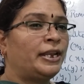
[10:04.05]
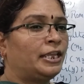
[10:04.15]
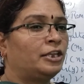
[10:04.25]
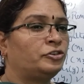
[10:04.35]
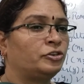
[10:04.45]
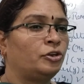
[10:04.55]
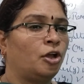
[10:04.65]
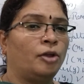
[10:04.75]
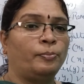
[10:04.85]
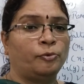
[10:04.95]
by negation
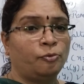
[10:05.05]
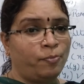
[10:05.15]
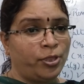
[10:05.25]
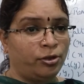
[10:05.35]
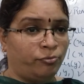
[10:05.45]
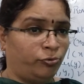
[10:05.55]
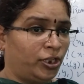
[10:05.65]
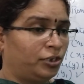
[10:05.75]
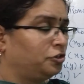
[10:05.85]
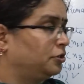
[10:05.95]
or proof by
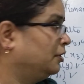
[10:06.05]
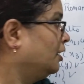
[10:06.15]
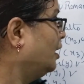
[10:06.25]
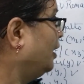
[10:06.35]
refutation